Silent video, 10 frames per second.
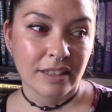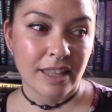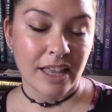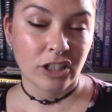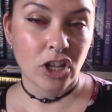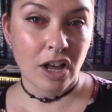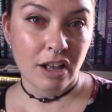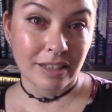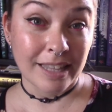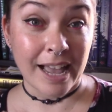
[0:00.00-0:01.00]
like
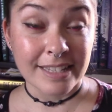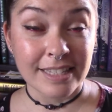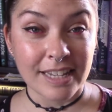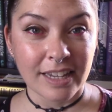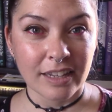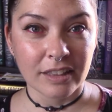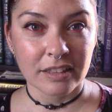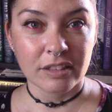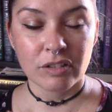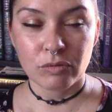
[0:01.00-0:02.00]
long lasting
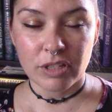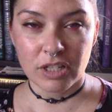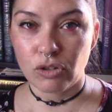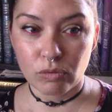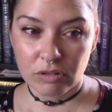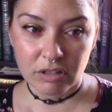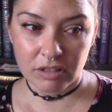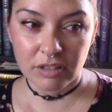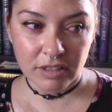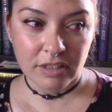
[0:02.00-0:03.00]

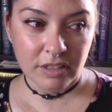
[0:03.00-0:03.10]
residual